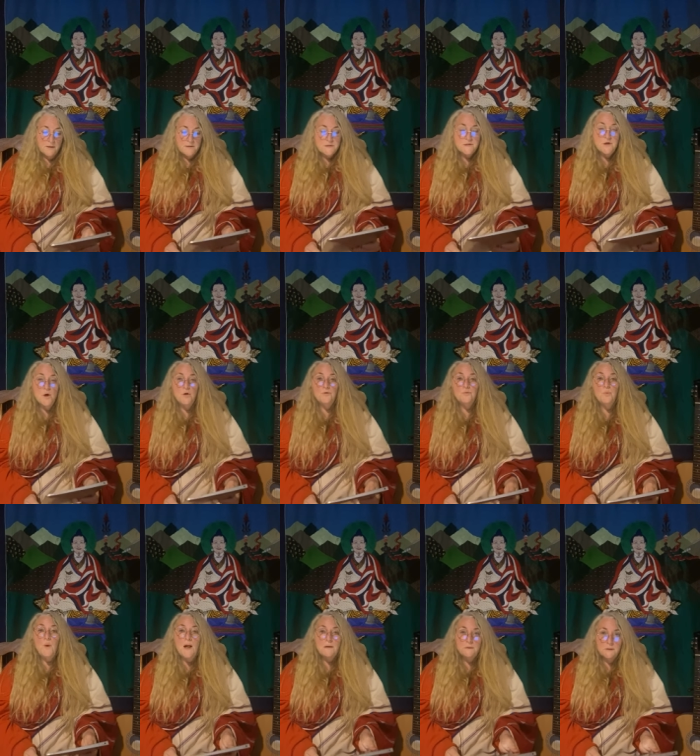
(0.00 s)
Todd
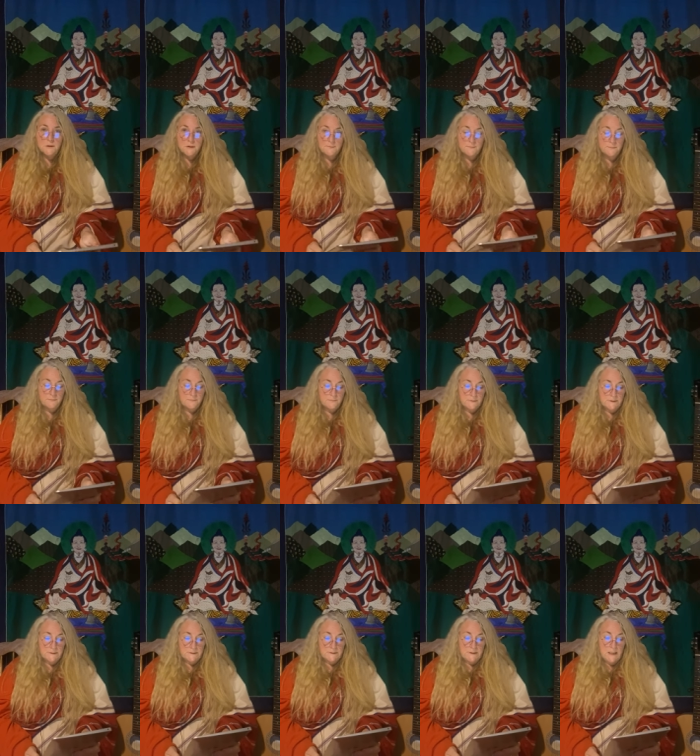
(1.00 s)
Welcome
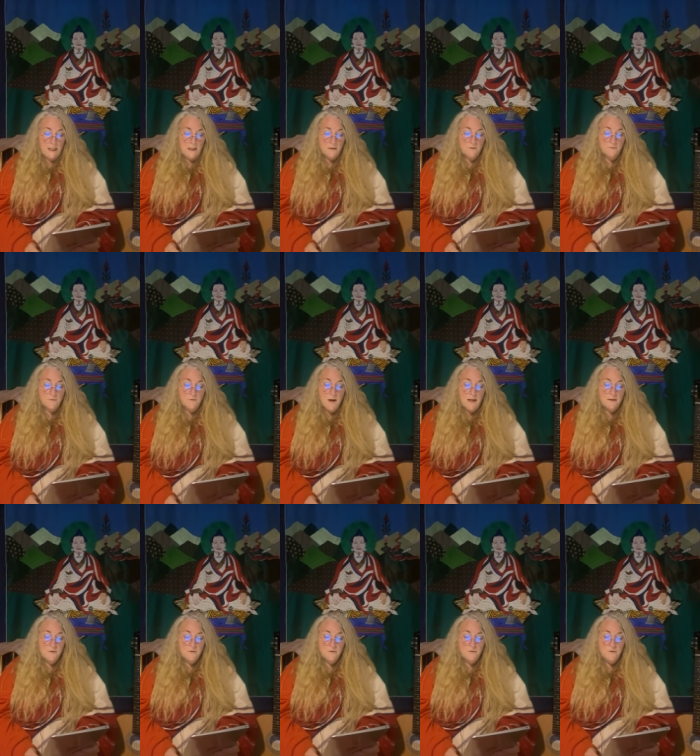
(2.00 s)
and
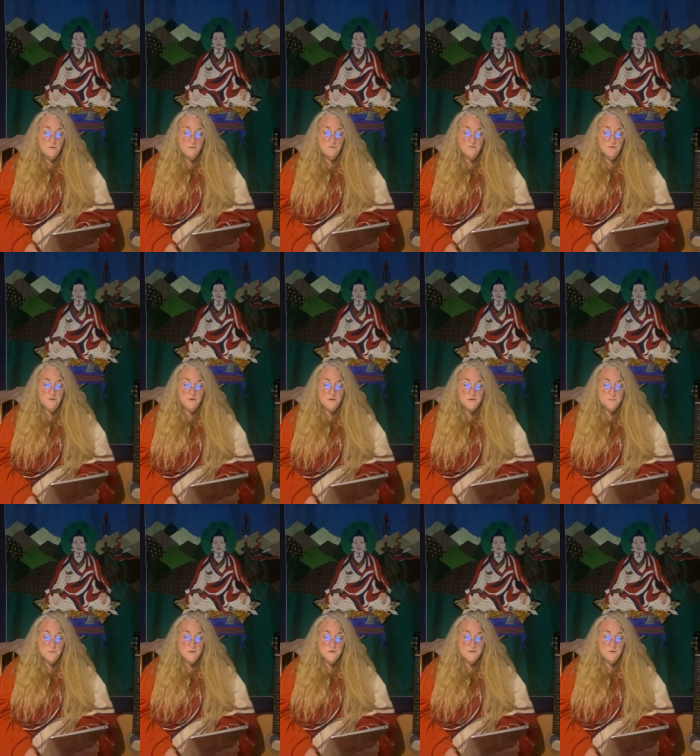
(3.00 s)
Veranda Nugent
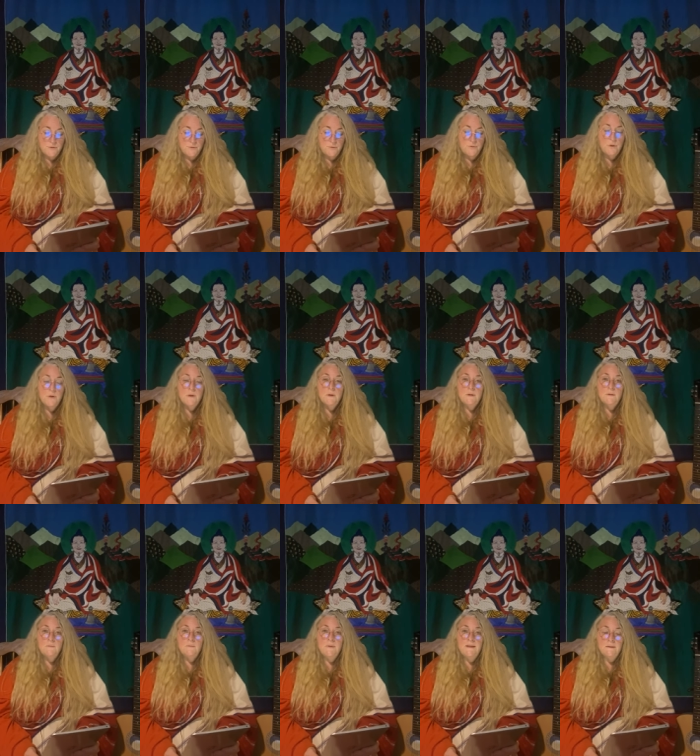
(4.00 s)
were two
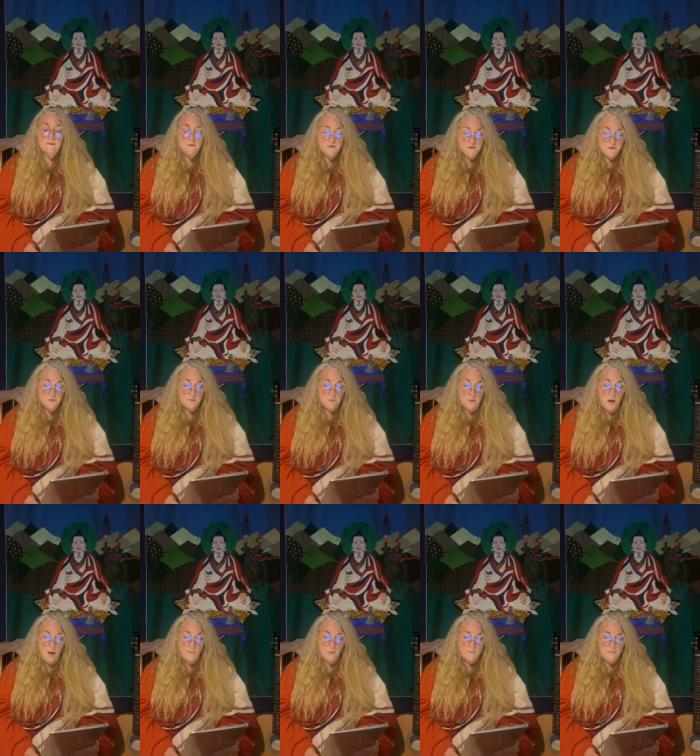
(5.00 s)
middle to
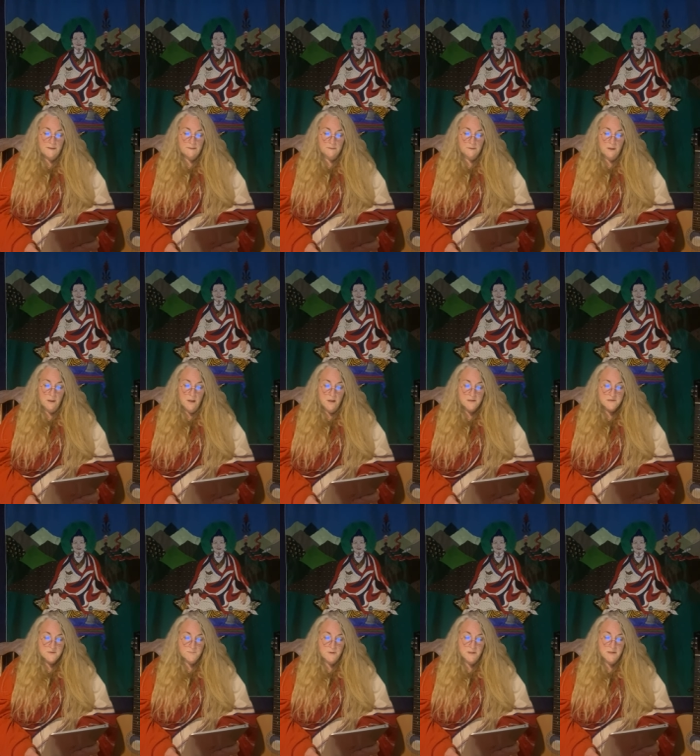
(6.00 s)
upper middle
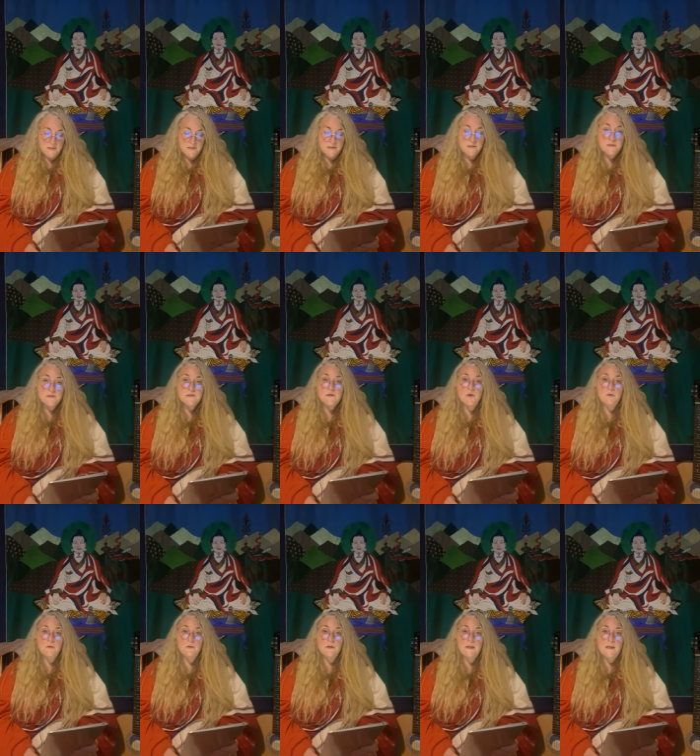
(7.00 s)
class persons
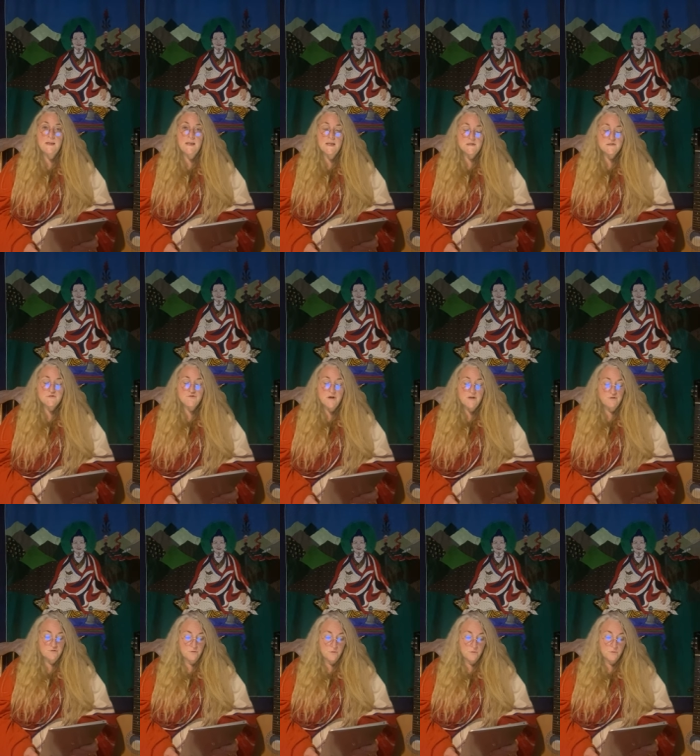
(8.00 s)
on the
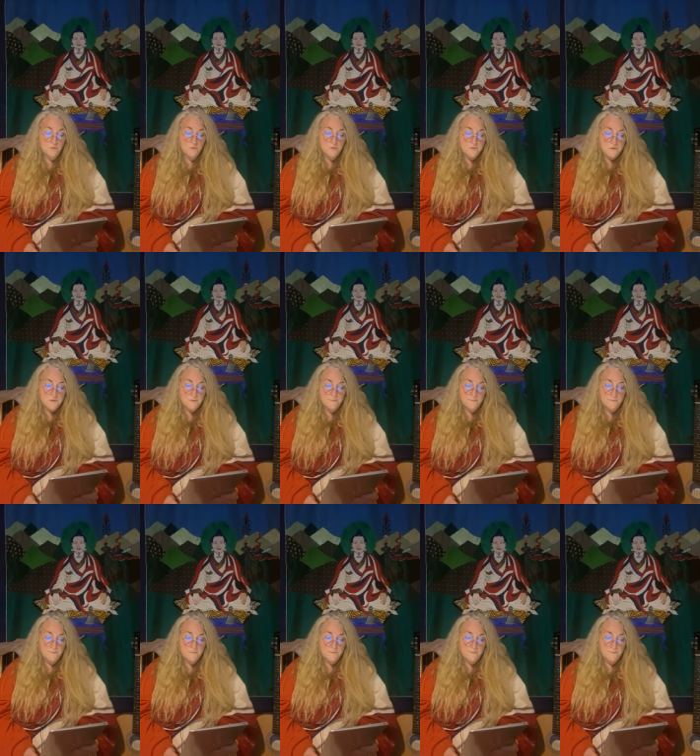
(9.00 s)
illustration course